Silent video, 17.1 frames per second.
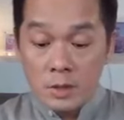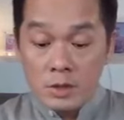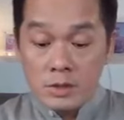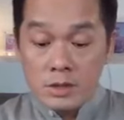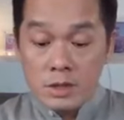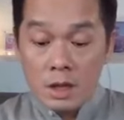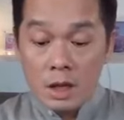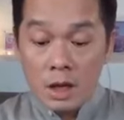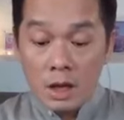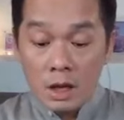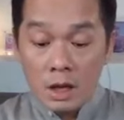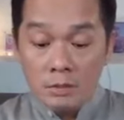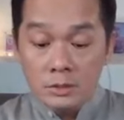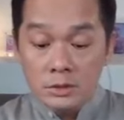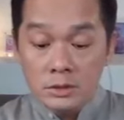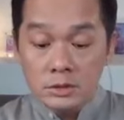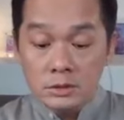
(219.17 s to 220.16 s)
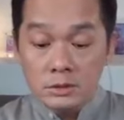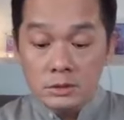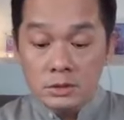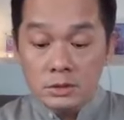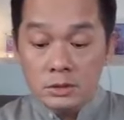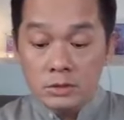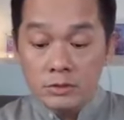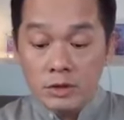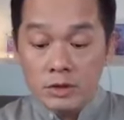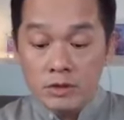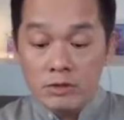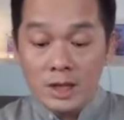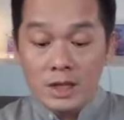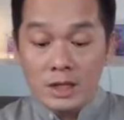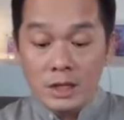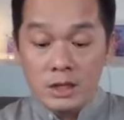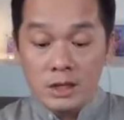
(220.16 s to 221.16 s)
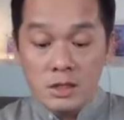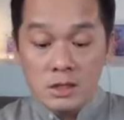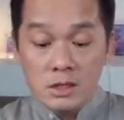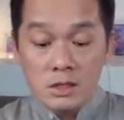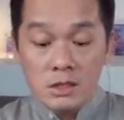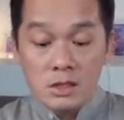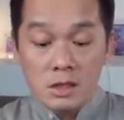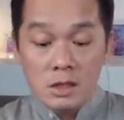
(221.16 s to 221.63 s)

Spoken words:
most common regret is,